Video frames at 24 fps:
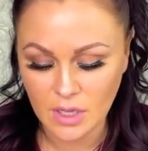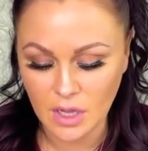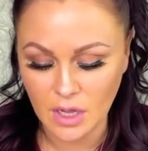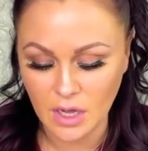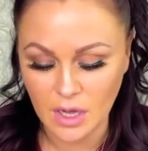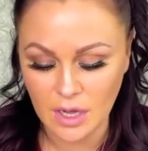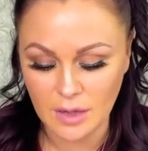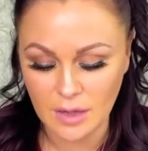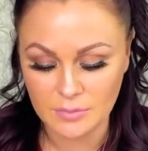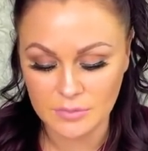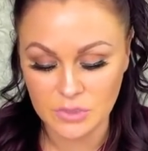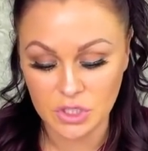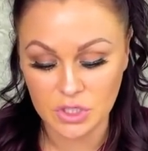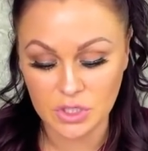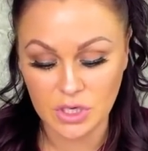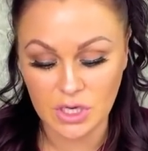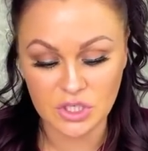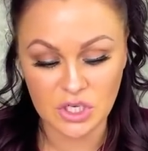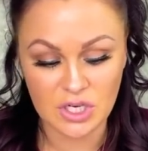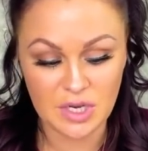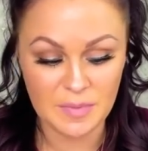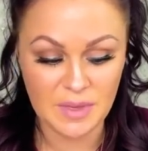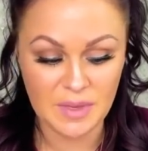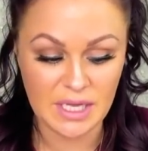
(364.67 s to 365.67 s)
Um, you're
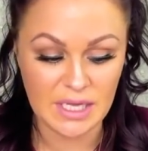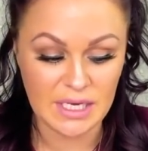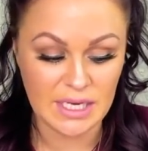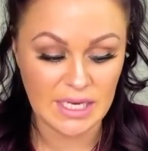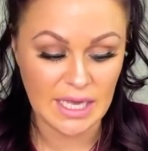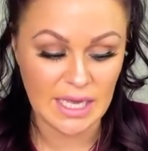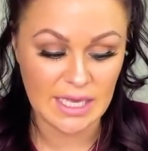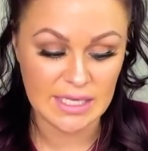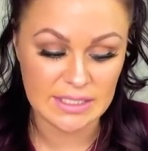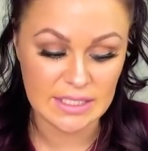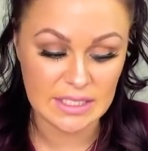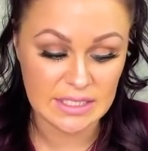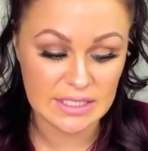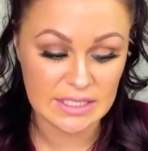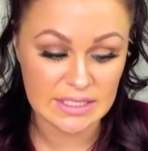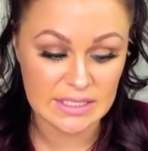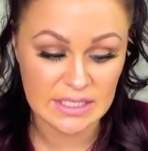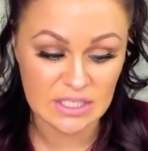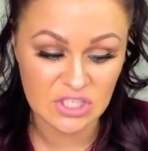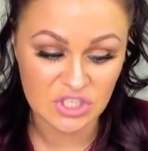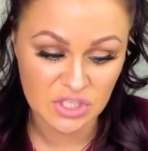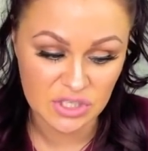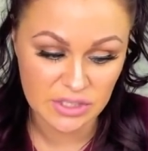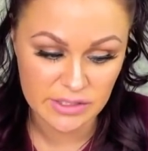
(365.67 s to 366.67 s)
not trying to make any hasty
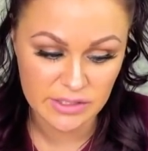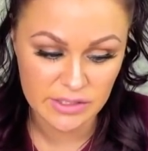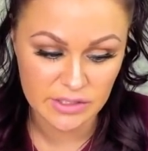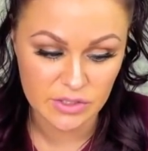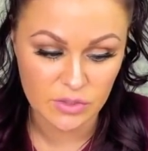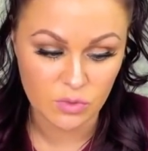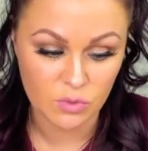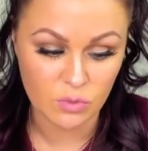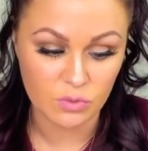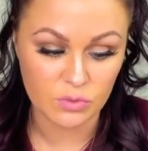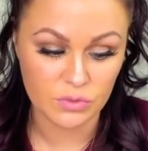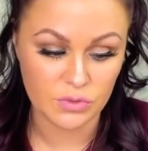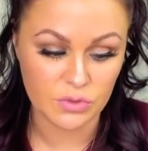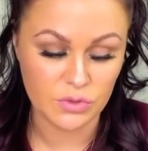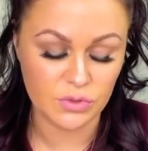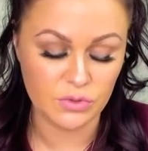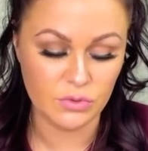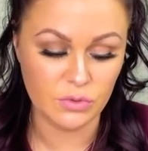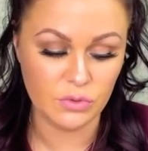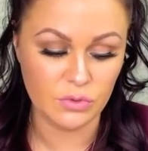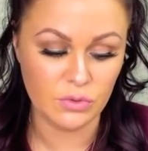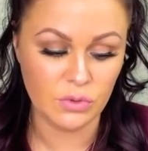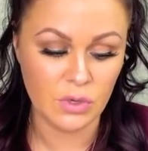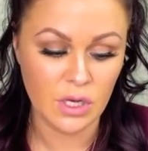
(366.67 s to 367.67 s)
decisions. You,
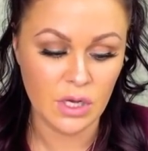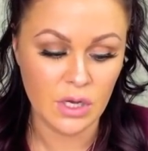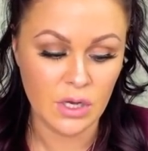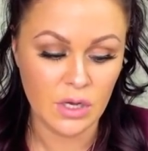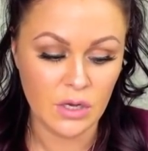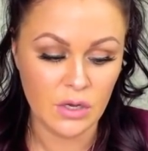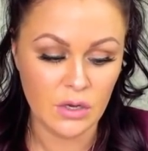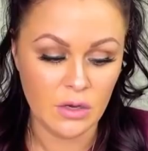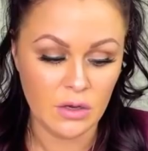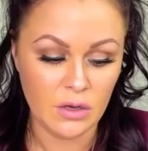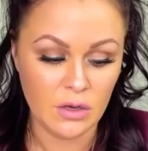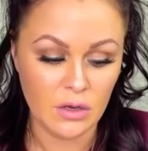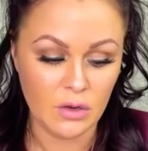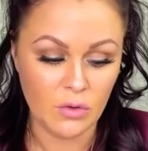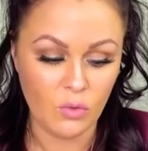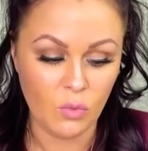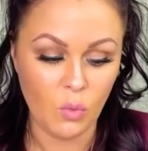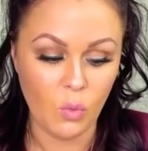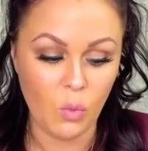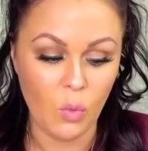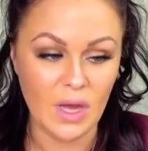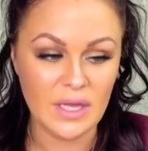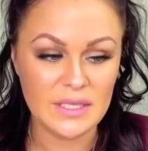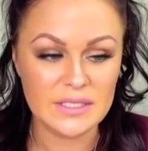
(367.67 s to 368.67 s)
you
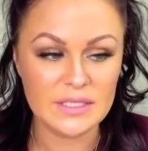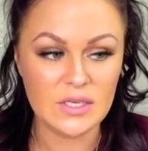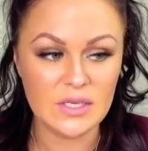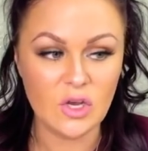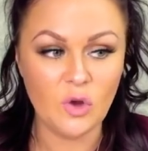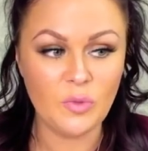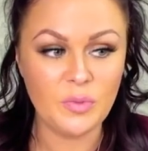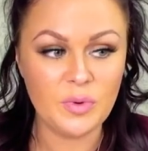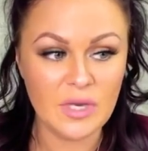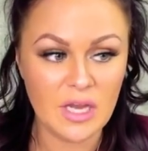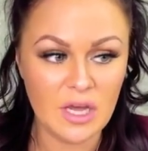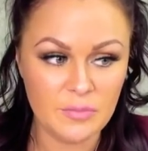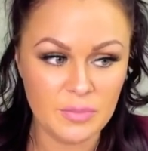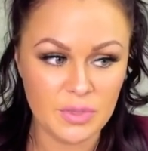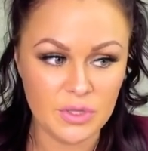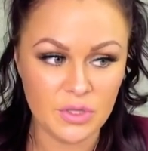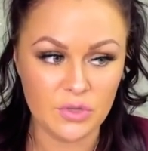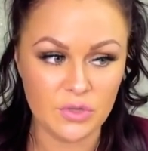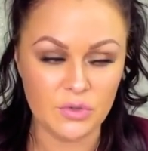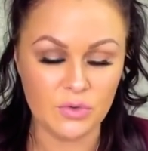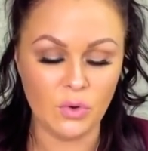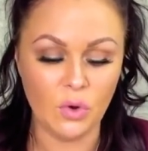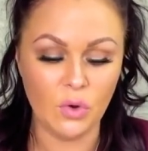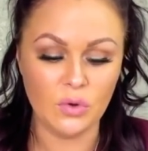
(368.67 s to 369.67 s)
want to open up, but
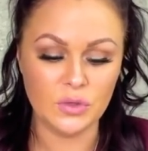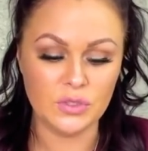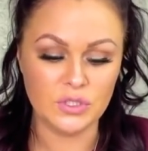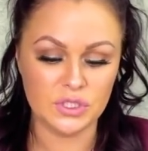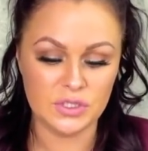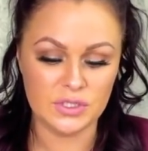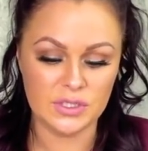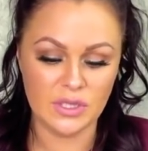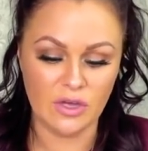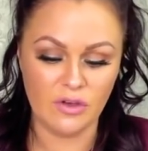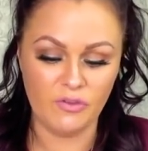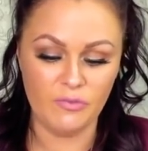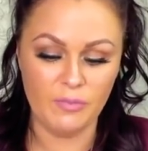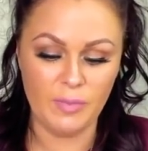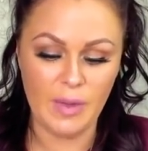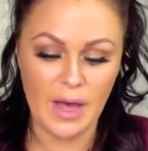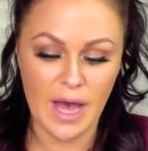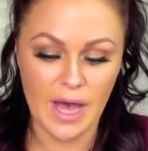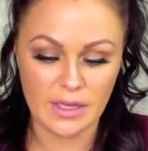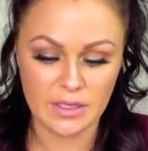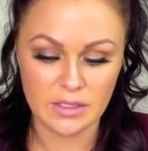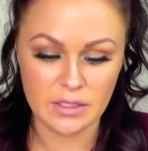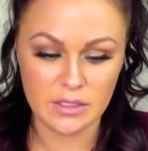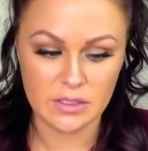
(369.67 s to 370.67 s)
you hold yourself
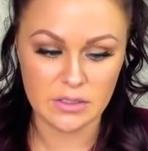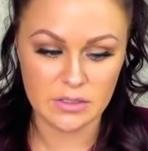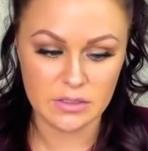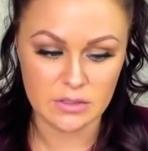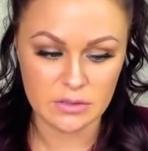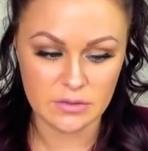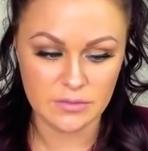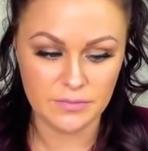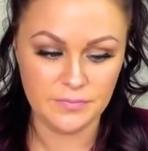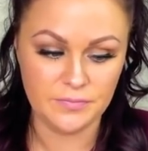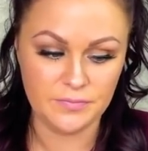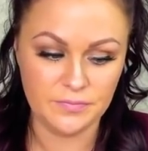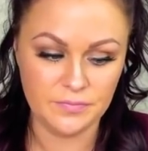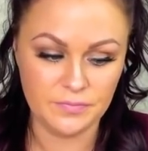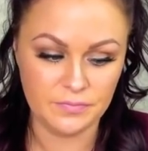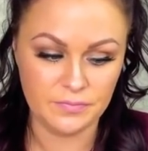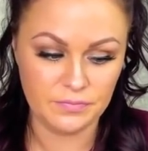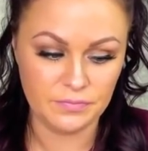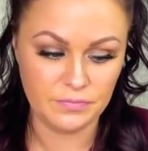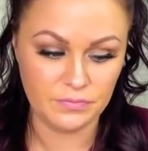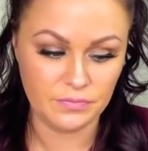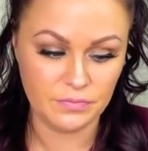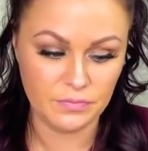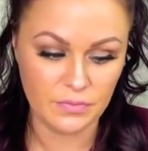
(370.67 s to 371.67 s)
back.
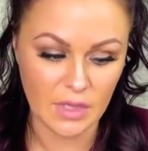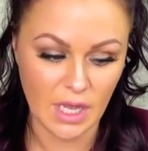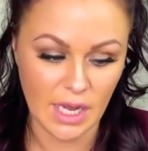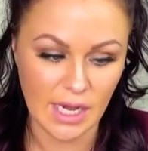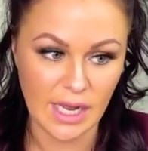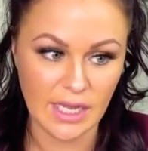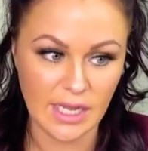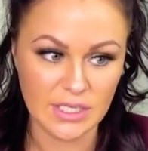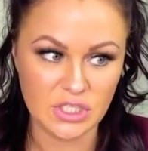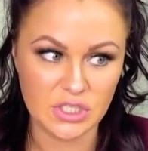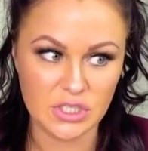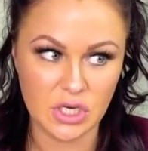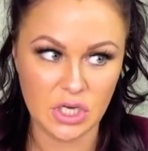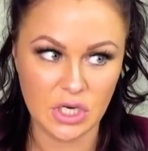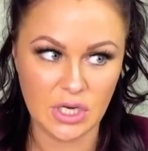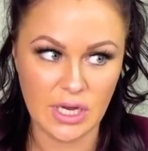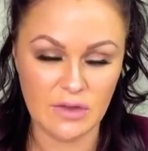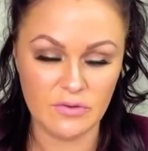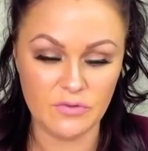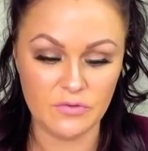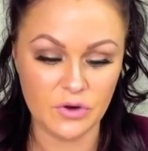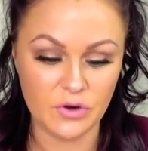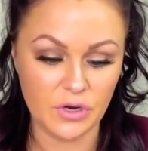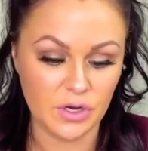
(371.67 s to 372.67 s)
And I just heard,
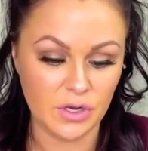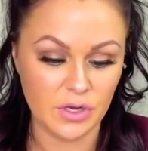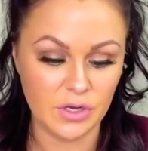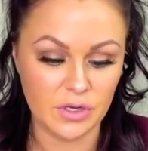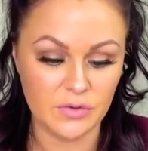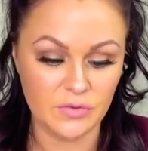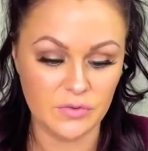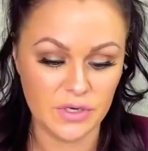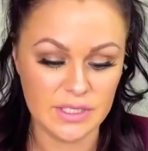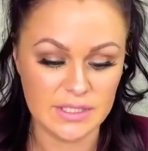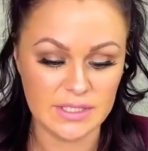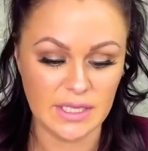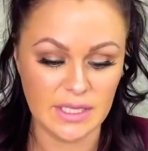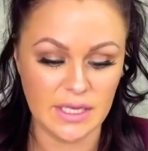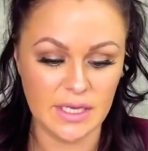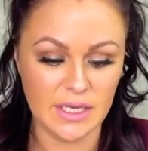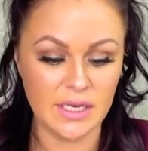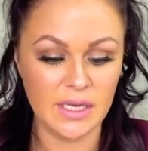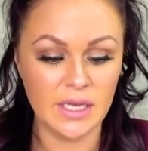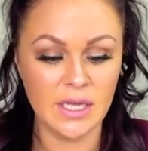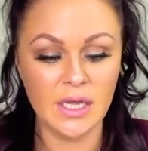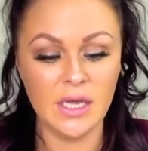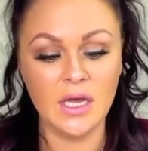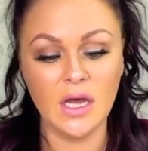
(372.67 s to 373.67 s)
and for a good
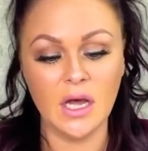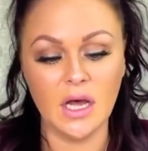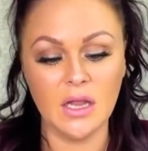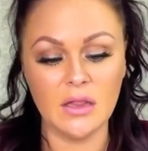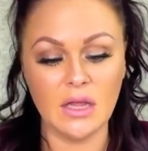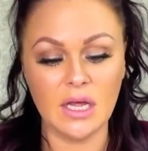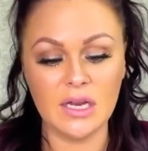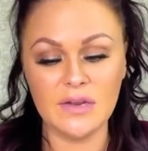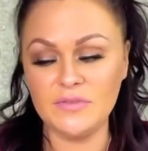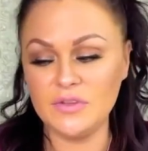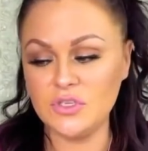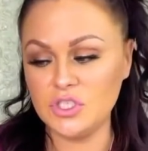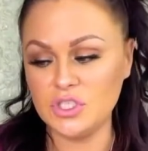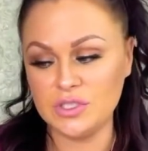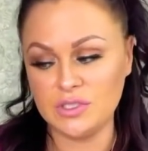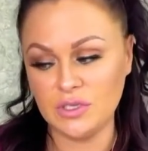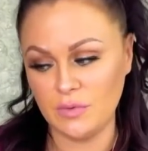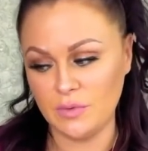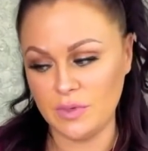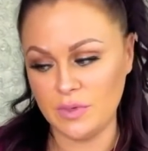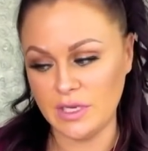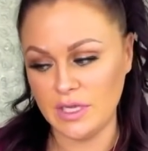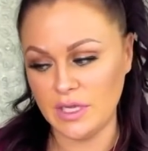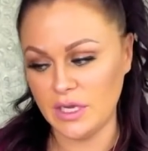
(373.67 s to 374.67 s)
reason. A lot of you just
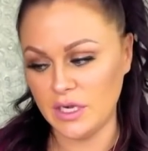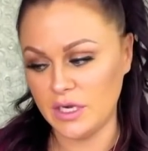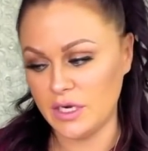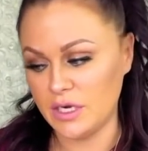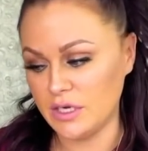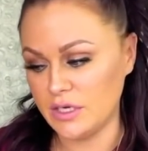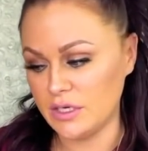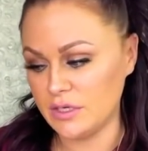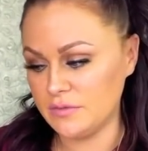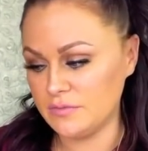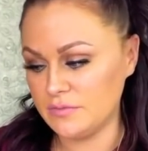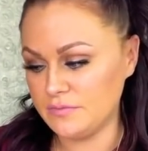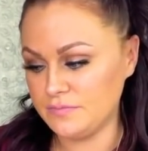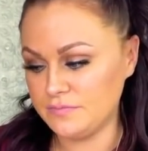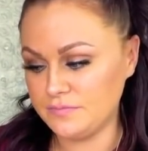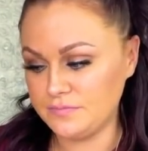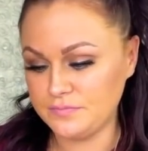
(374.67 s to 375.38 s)
don't want to get hurt.